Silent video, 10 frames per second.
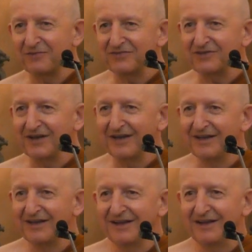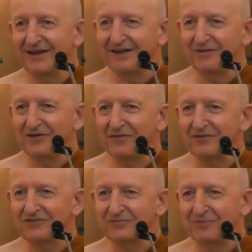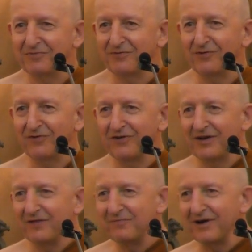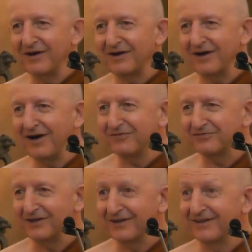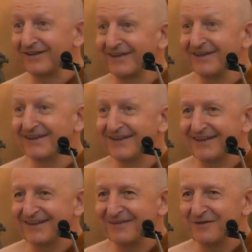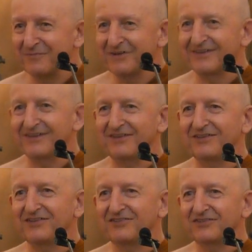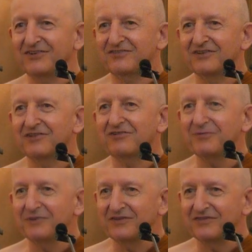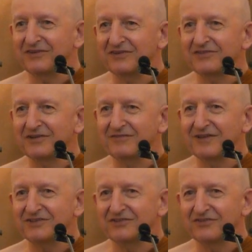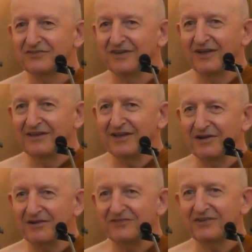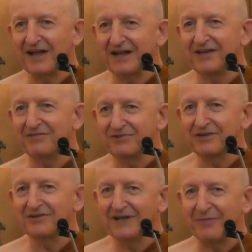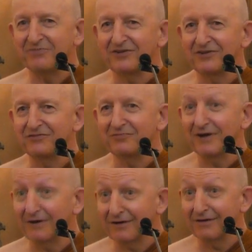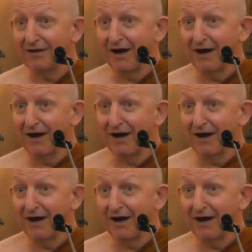and we say, novice before, monk after. But these are just agreements, they're just conventions. There isn't any real absolute monk.